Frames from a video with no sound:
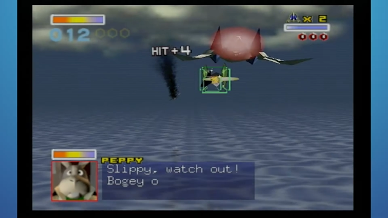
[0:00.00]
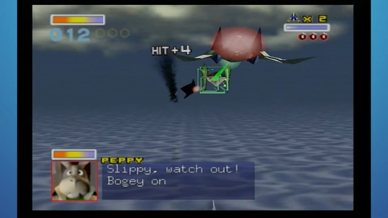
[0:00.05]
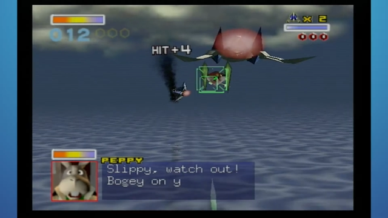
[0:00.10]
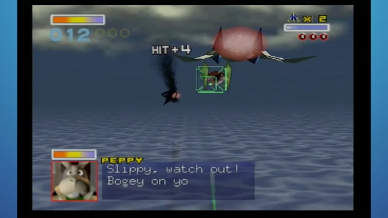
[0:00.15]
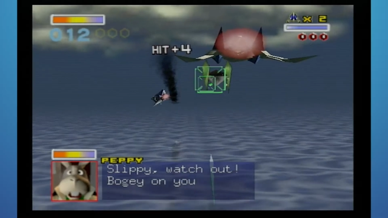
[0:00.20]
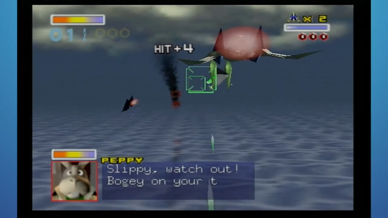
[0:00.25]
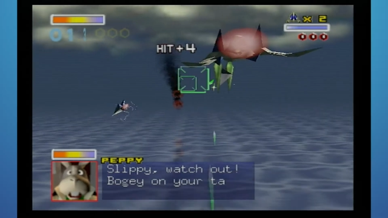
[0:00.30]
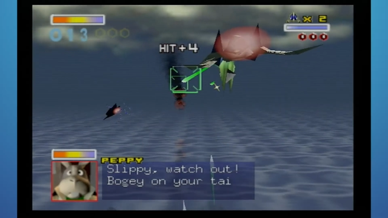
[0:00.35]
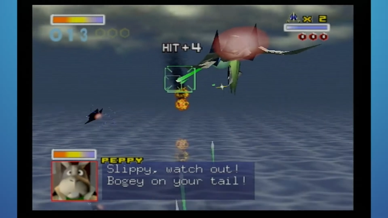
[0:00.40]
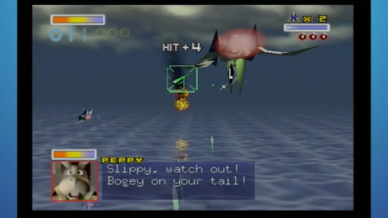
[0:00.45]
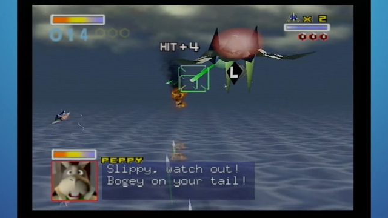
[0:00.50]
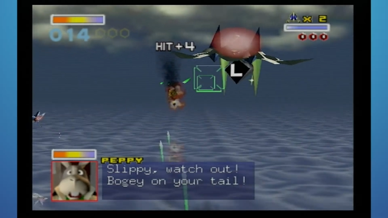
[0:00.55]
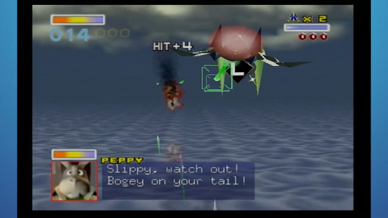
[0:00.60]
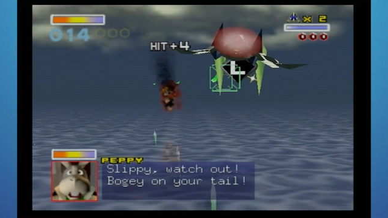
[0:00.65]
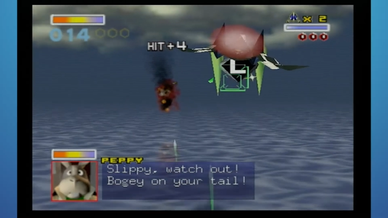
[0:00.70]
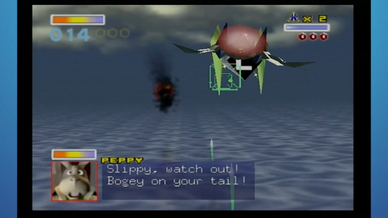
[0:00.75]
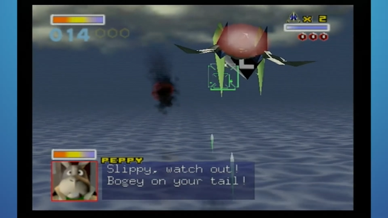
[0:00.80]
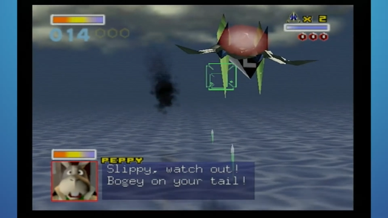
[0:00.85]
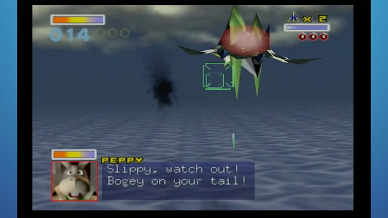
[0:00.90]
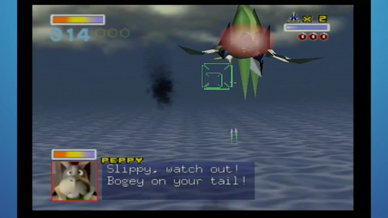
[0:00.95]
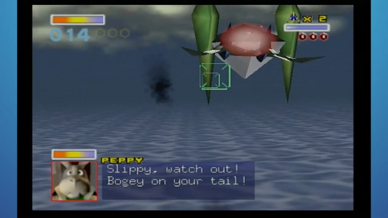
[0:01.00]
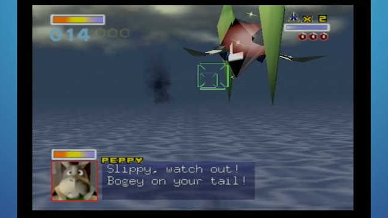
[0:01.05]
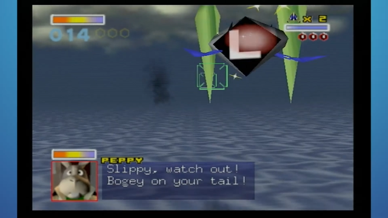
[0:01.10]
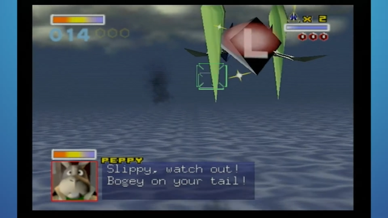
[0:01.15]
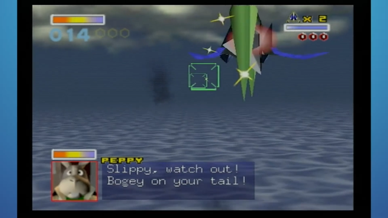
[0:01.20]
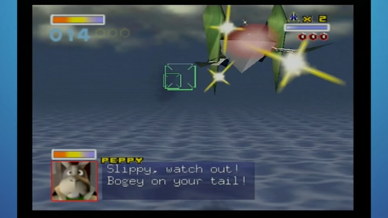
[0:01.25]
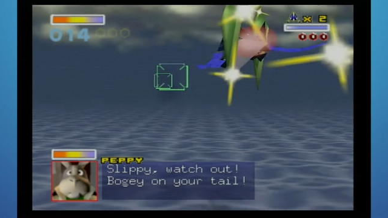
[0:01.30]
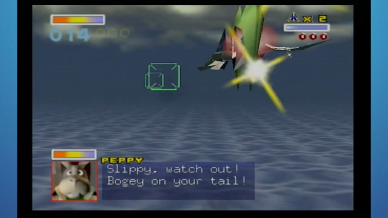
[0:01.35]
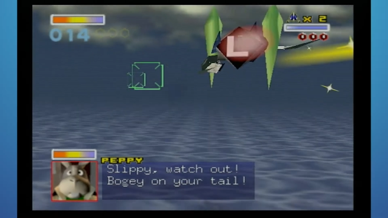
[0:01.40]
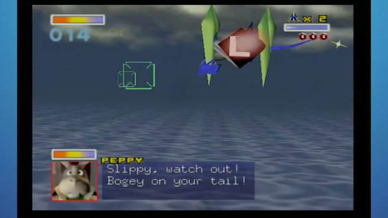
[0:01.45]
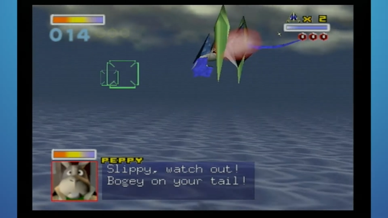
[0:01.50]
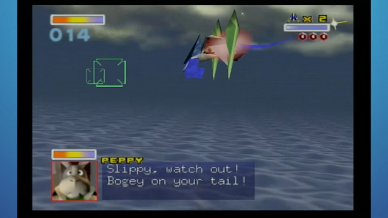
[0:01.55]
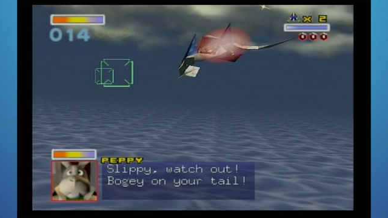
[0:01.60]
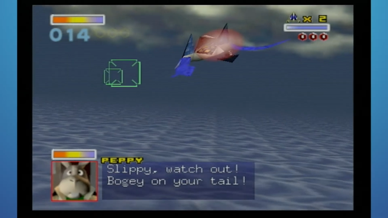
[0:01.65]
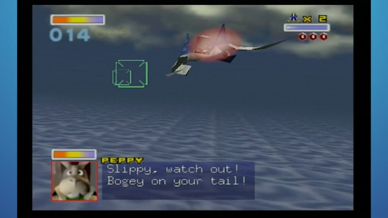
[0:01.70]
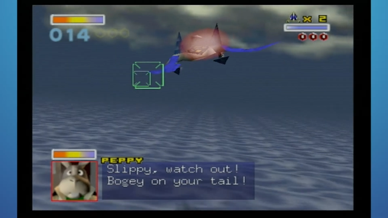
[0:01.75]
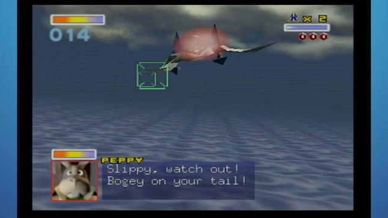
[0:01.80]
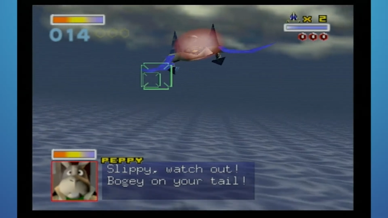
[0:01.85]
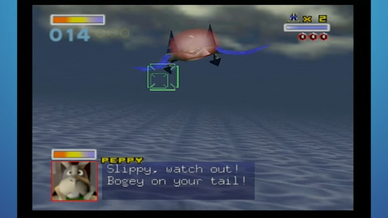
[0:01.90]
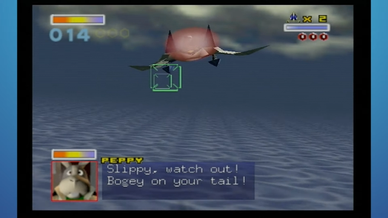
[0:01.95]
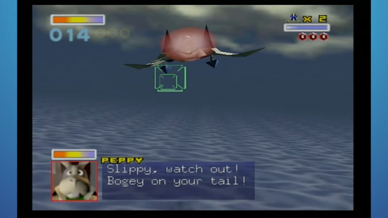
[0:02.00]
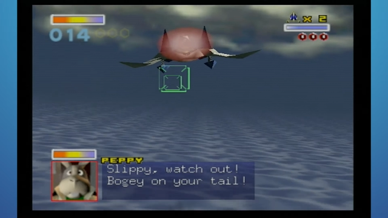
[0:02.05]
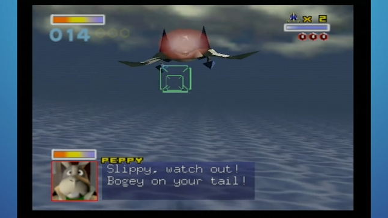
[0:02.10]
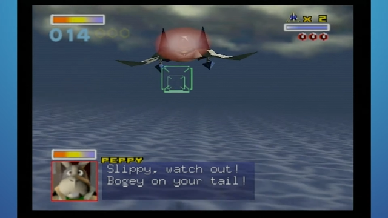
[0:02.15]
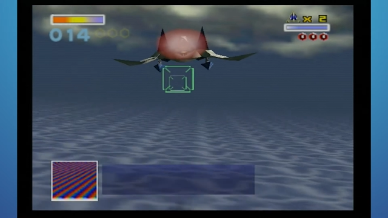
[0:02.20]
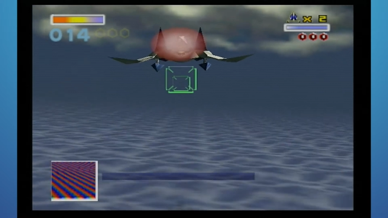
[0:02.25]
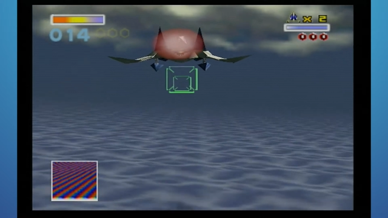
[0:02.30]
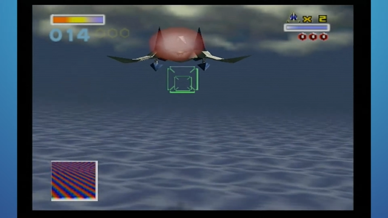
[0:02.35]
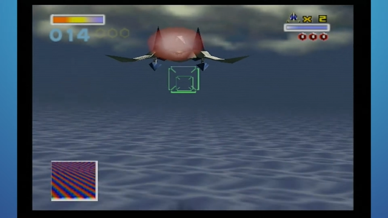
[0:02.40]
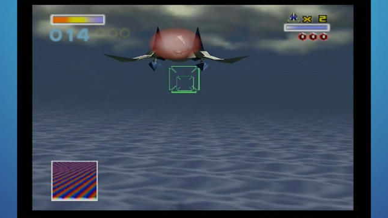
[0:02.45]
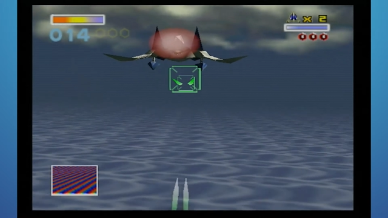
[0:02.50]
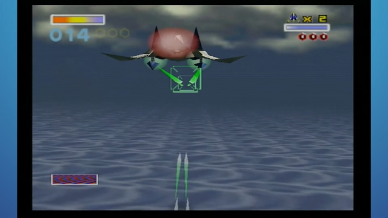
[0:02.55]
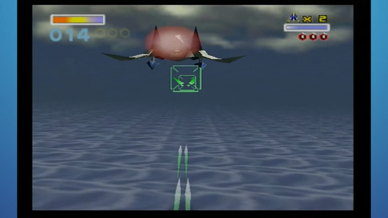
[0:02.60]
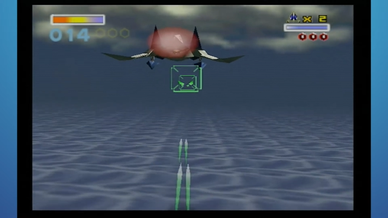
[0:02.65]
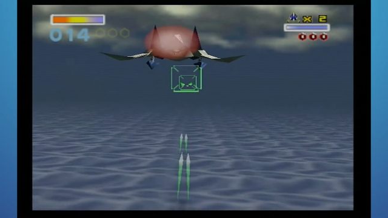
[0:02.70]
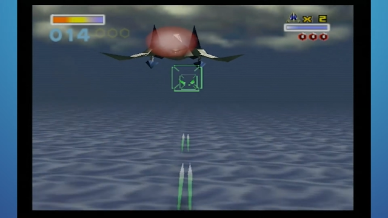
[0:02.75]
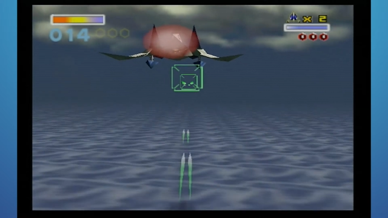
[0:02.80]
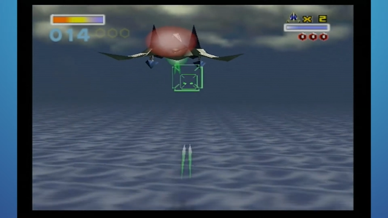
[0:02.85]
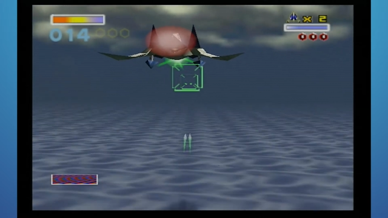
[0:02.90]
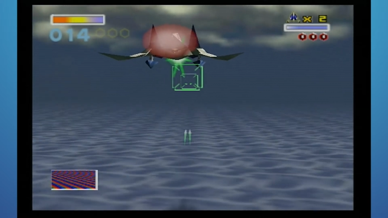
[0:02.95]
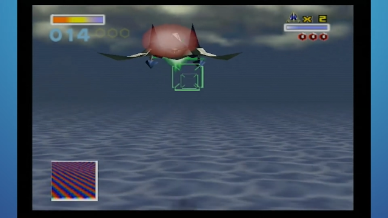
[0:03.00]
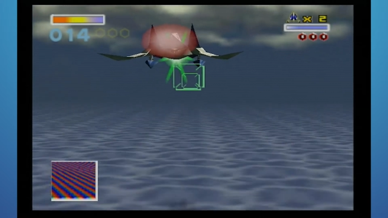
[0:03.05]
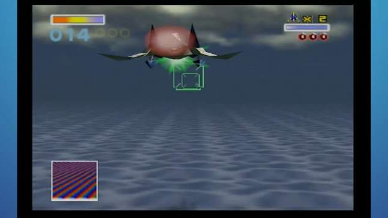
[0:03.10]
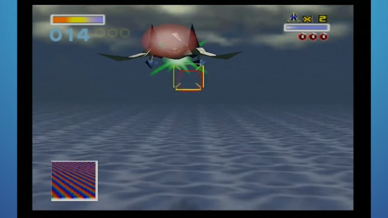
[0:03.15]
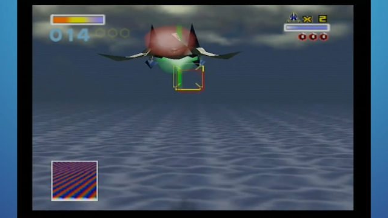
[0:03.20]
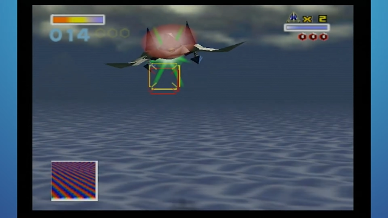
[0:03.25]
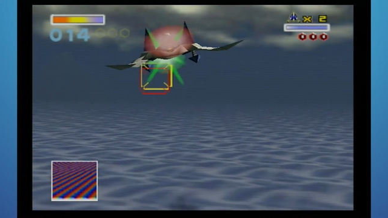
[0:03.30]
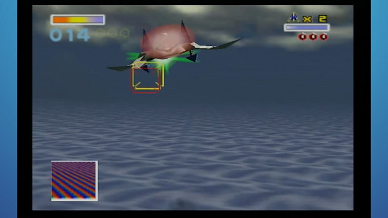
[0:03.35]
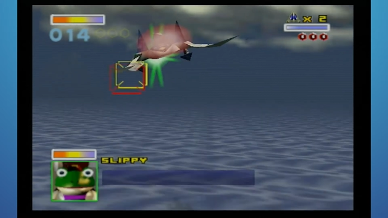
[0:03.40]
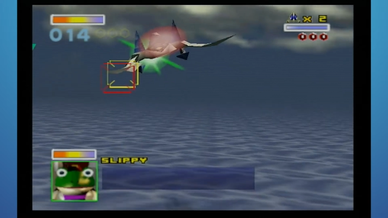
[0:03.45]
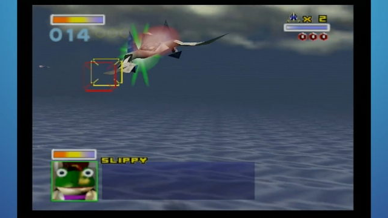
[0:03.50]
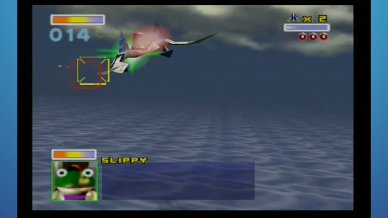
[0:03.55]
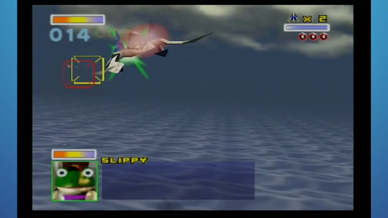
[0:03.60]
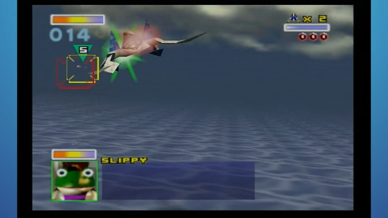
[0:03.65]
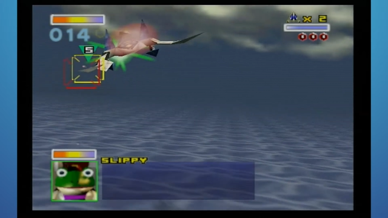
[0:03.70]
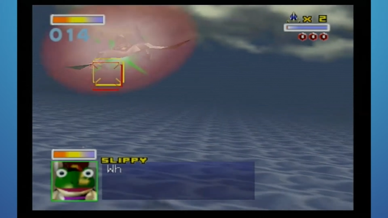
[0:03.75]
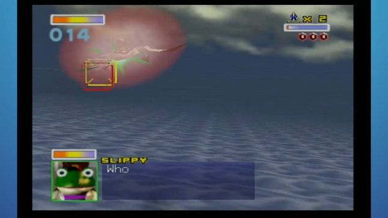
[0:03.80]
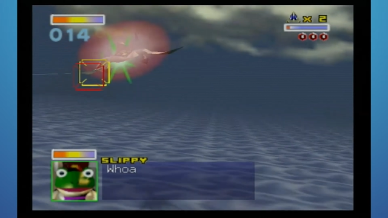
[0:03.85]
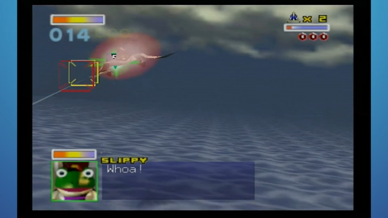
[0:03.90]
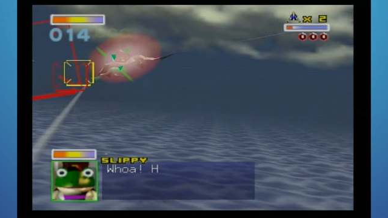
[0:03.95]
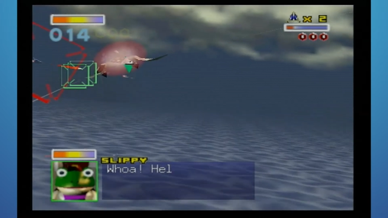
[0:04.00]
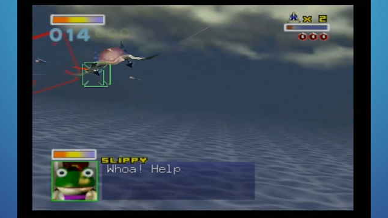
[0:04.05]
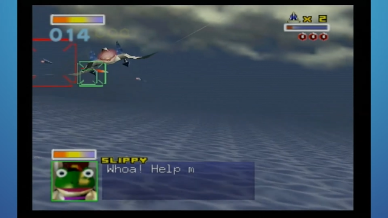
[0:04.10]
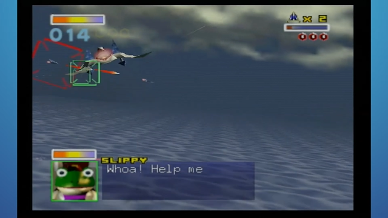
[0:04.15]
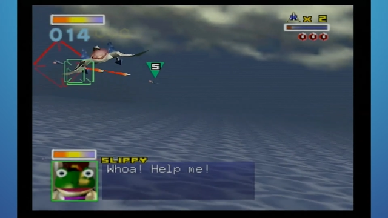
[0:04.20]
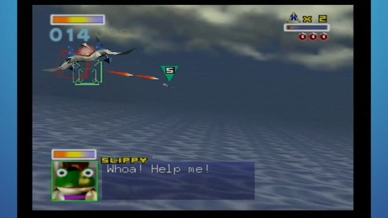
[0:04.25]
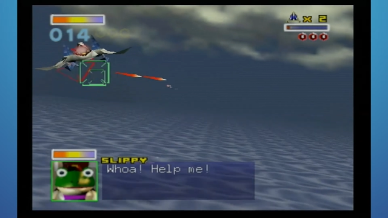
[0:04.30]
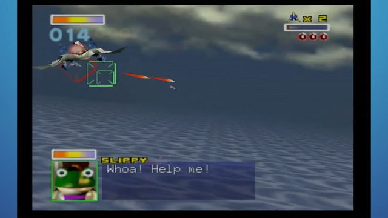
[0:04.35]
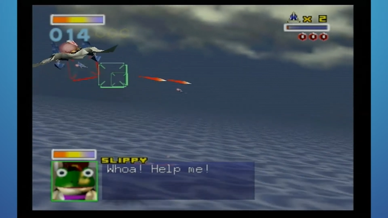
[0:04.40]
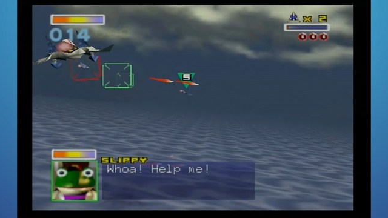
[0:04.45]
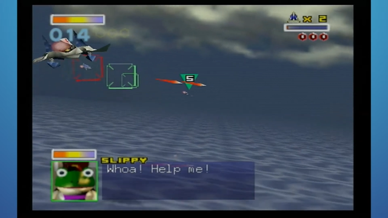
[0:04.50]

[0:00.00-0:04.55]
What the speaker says: Nobody's mouth can be seen.